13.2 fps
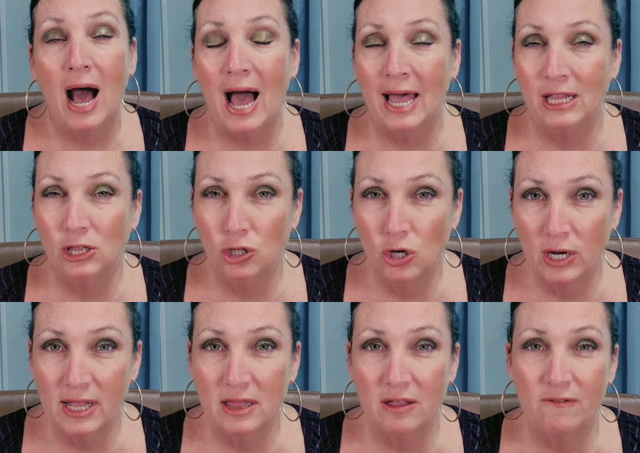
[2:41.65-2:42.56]
I
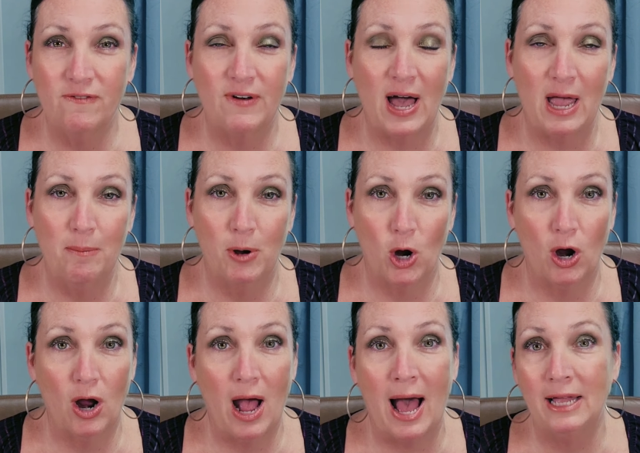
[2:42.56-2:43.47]
look at the
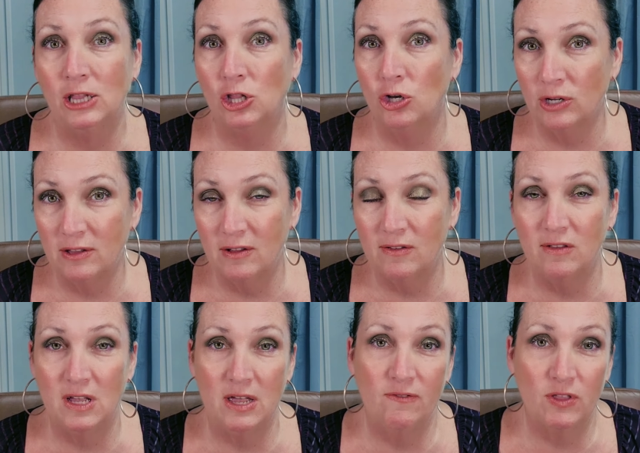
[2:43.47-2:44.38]
fiber. I look to
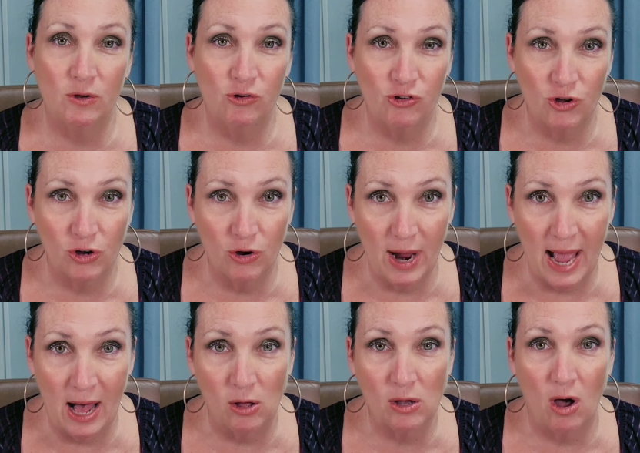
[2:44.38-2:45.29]
see if there's sugar
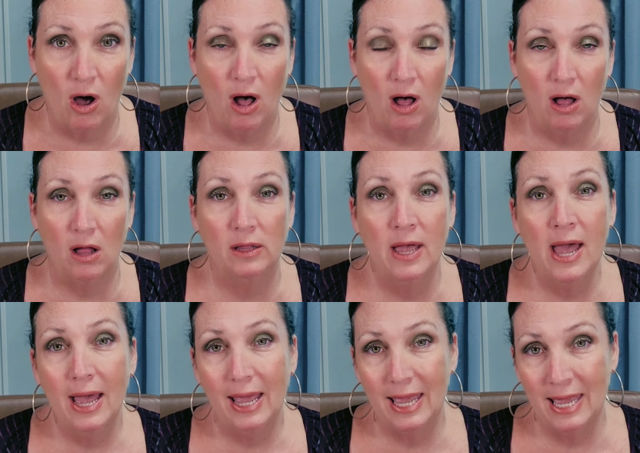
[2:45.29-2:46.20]
alcohol
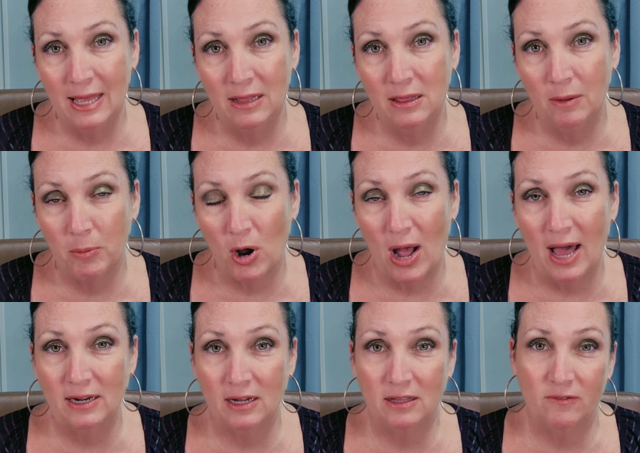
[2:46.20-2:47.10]
in the
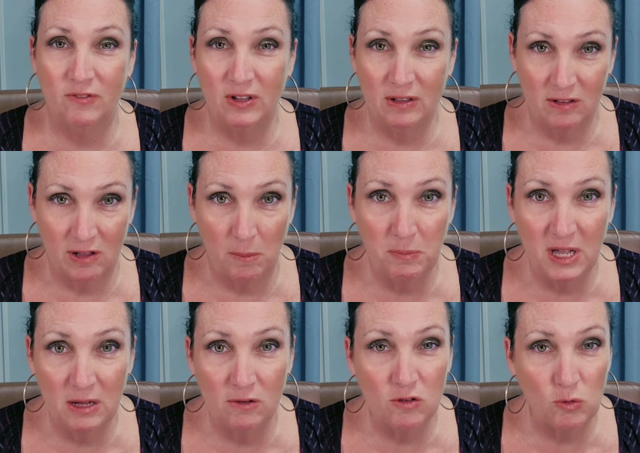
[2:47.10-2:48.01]
product if it's
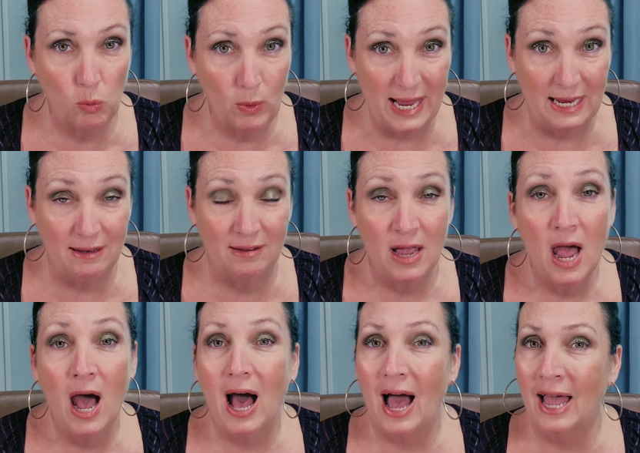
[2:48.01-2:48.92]
something sweet.
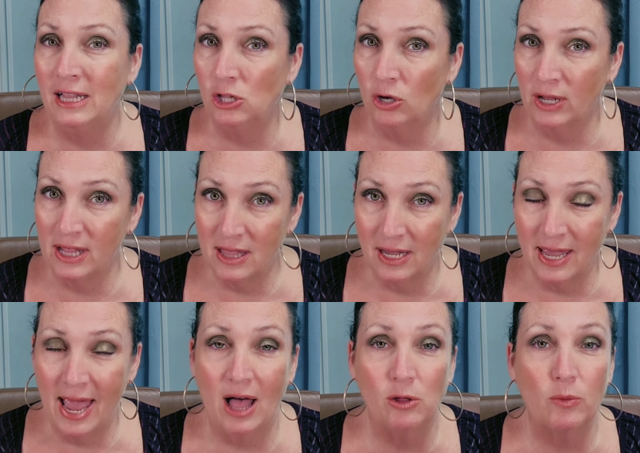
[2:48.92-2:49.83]
I look at the
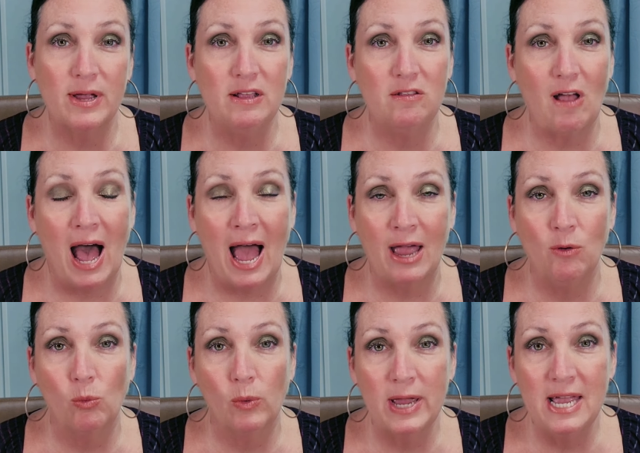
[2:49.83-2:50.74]
calories. I
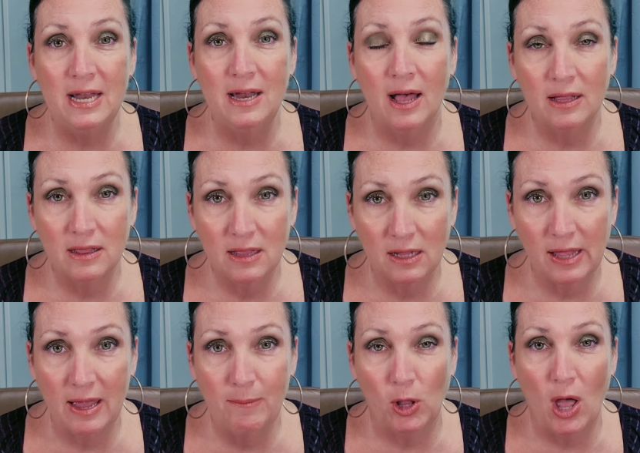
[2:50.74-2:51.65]
read the
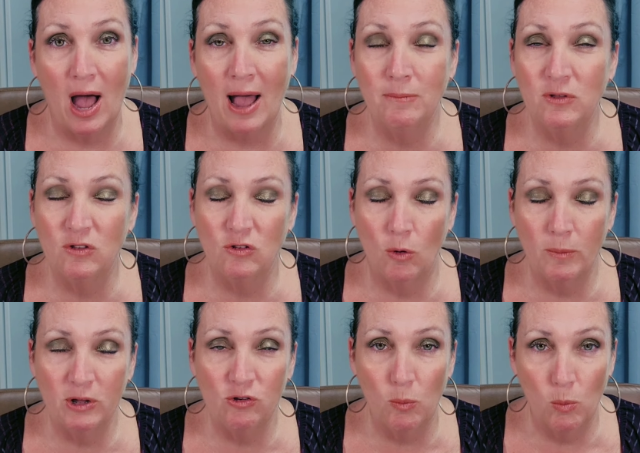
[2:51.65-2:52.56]
label. I'm so
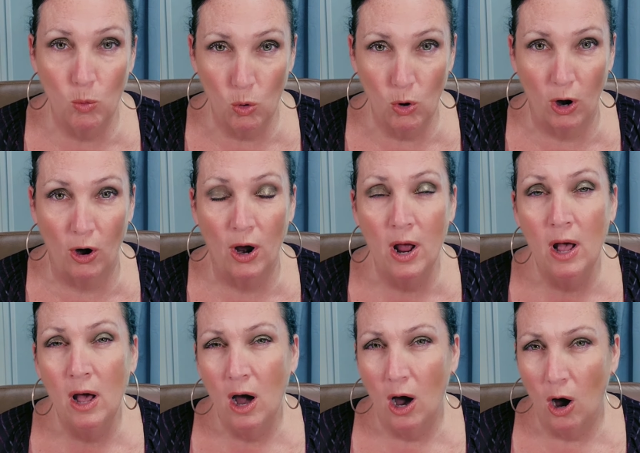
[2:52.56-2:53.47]
much more
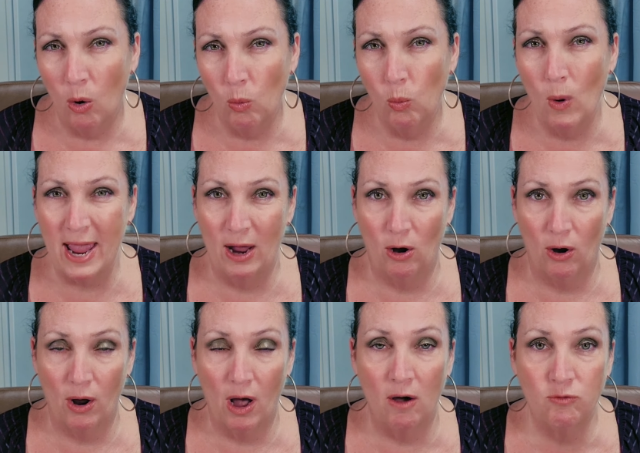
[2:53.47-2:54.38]

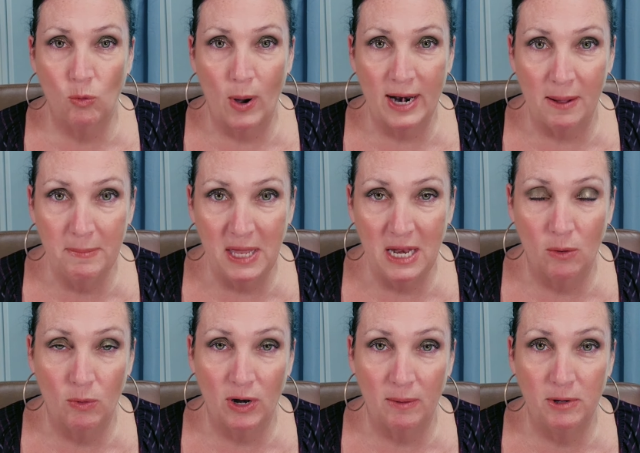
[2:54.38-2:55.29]
aware of what I'm
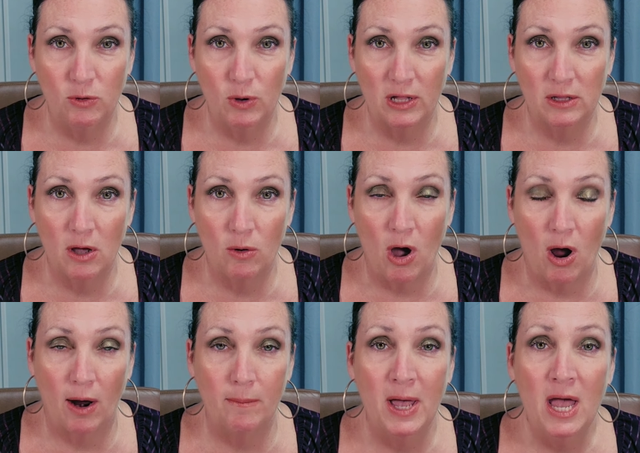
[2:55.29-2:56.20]
eating when I'm doing low
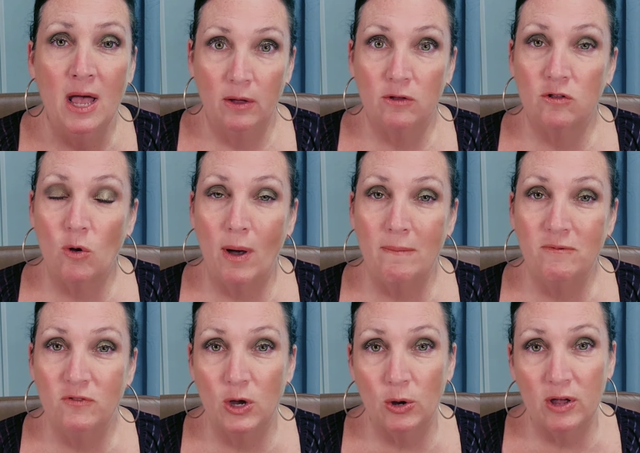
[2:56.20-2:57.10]
carb. So
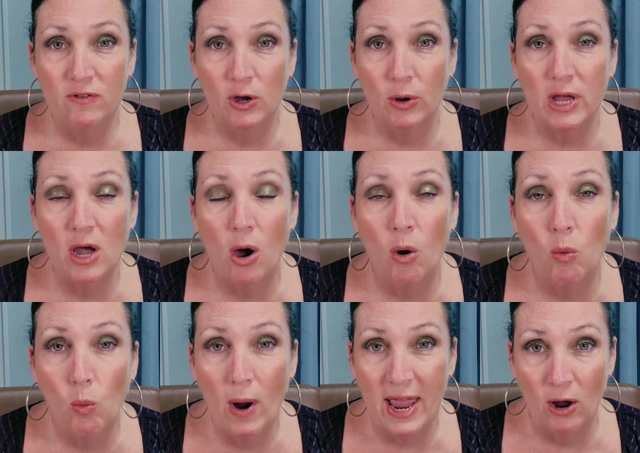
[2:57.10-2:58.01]
I'm very, very
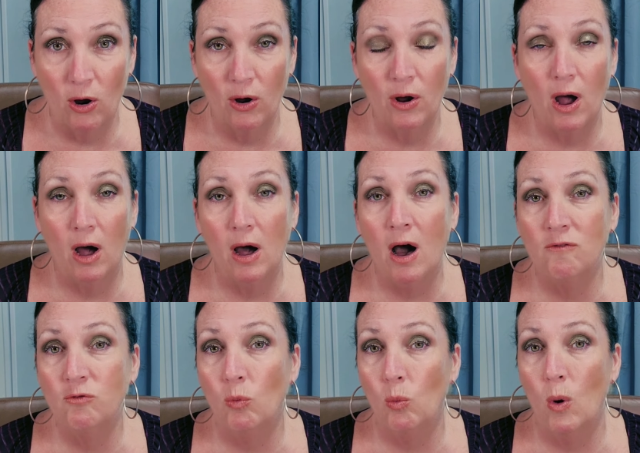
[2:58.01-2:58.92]
aware
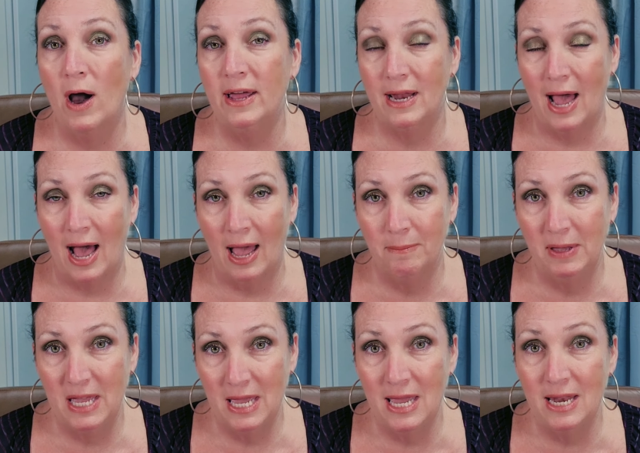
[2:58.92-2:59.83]
of what
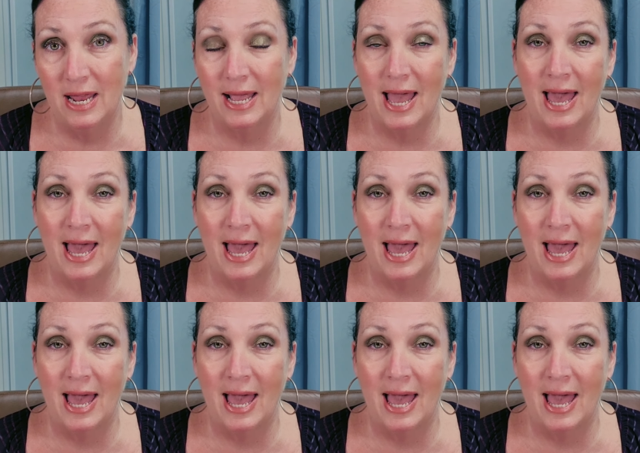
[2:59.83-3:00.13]
I'm eating.